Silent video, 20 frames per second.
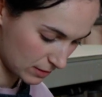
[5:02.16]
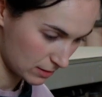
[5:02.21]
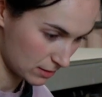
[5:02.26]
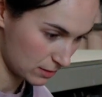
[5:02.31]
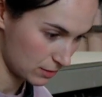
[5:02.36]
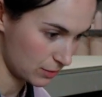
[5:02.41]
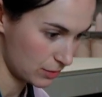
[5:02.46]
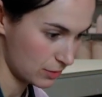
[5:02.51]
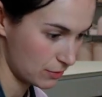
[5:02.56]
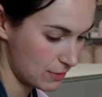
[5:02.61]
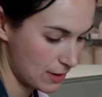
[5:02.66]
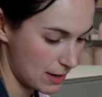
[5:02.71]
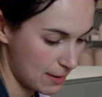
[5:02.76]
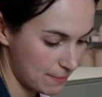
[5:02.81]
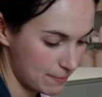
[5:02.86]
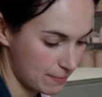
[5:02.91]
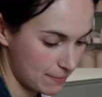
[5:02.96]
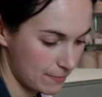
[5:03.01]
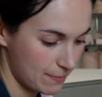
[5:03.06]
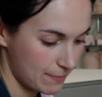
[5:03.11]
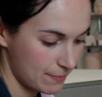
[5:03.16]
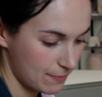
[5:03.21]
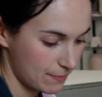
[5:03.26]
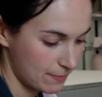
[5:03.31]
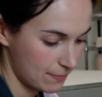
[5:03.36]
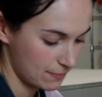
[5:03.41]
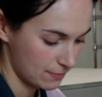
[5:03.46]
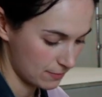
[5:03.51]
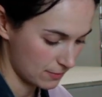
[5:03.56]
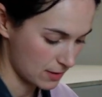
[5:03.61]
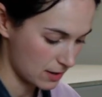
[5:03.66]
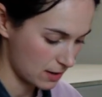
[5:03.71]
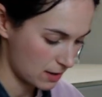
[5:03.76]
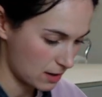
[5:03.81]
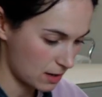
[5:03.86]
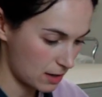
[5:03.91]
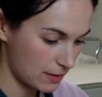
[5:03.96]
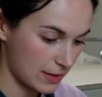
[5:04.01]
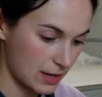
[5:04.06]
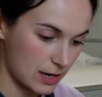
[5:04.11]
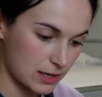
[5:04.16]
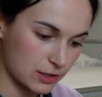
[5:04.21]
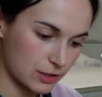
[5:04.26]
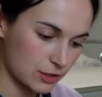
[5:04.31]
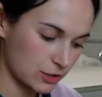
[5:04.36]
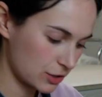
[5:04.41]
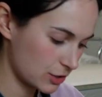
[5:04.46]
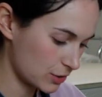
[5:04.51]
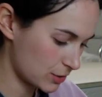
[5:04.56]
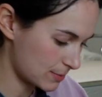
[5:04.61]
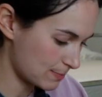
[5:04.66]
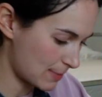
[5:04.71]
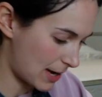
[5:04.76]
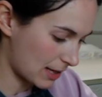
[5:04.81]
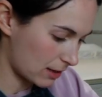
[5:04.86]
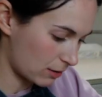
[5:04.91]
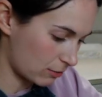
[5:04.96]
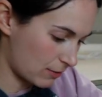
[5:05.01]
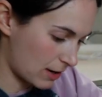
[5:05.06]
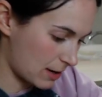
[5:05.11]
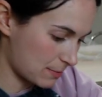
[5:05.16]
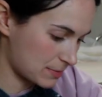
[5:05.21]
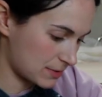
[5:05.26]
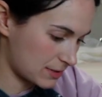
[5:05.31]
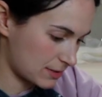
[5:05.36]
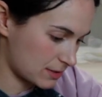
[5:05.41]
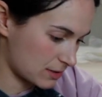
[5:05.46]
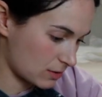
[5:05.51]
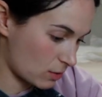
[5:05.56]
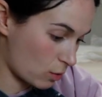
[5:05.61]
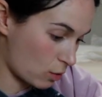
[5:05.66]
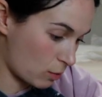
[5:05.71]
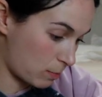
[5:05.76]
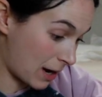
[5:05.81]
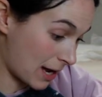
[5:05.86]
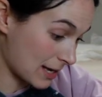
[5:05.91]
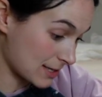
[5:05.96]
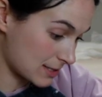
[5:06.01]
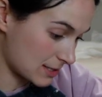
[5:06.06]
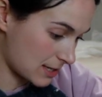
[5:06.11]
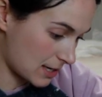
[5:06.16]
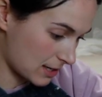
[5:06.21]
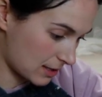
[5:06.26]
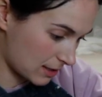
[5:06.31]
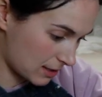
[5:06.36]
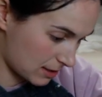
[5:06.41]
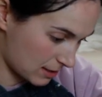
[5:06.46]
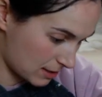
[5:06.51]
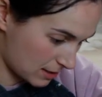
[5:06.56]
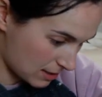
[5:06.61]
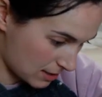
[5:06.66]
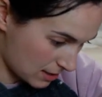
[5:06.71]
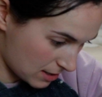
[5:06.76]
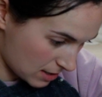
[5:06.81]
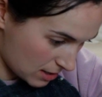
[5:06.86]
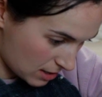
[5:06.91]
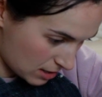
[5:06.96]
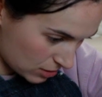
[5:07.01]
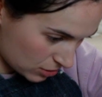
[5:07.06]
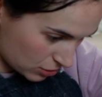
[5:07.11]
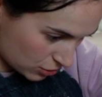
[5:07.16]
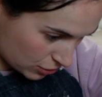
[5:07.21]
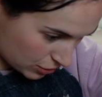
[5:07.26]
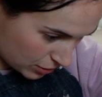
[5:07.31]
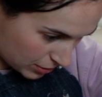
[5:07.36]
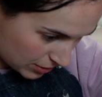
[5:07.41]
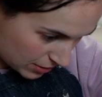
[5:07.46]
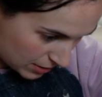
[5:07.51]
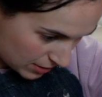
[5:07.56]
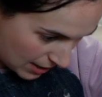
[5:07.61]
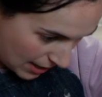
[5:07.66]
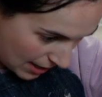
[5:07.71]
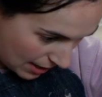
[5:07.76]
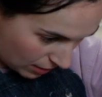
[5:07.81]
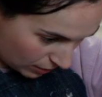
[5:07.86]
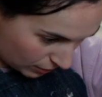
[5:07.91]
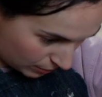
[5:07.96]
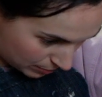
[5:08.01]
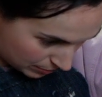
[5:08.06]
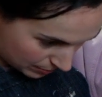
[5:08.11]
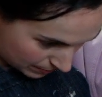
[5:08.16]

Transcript: Do the rim. And then you can use metal ribs or plastic just to help